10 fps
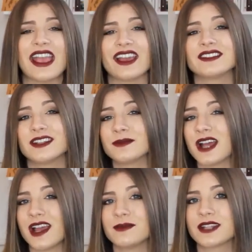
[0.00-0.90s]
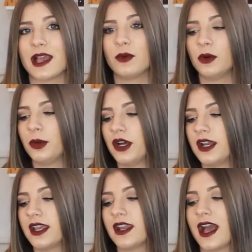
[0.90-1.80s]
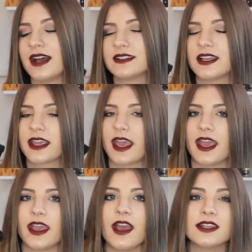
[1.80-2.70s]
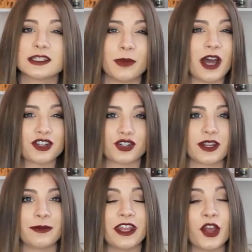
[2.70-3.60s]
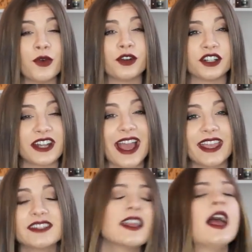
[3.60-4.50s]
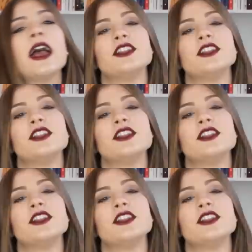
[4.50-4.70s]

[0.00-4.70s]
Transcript: And sometimes I will put it as like a spot treatment overnight